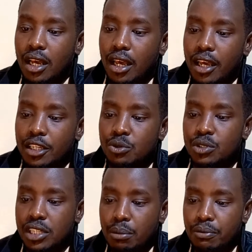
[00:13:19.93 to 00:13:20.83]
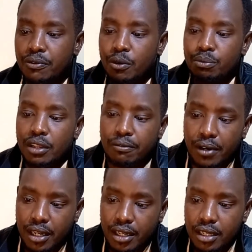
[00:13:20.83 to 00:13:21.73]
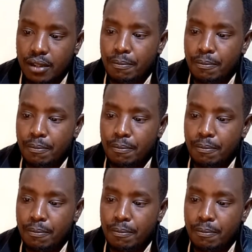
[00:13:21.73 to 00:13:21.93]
to tap from the fund,